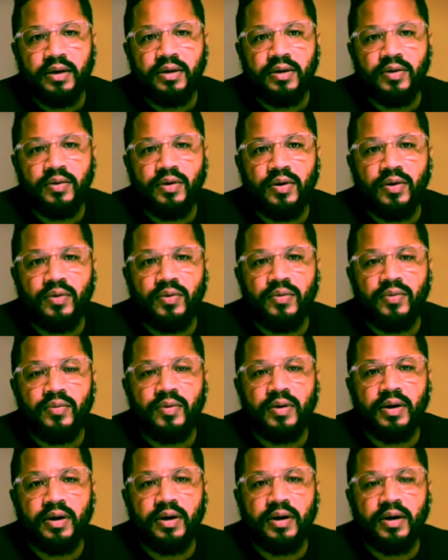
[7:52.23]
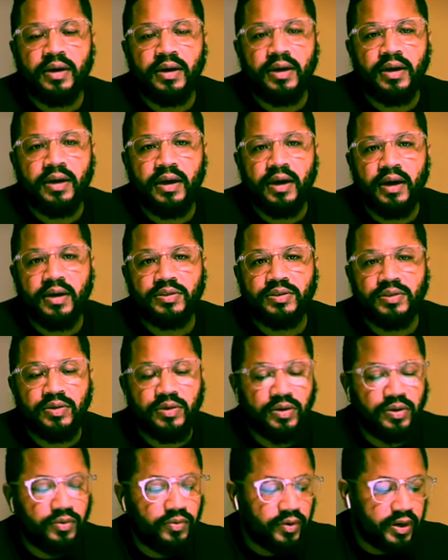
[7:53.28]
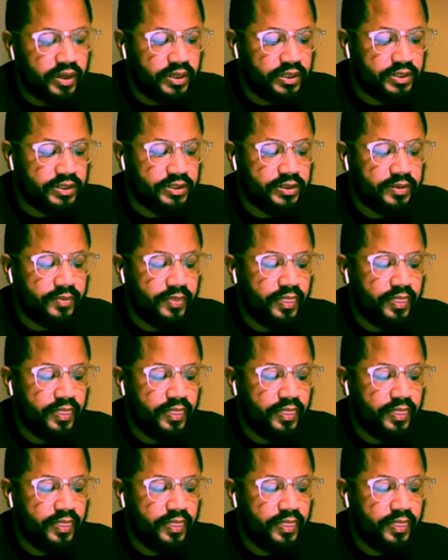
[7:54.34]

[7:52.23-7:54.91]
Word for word: you know, uh, in God's good grace.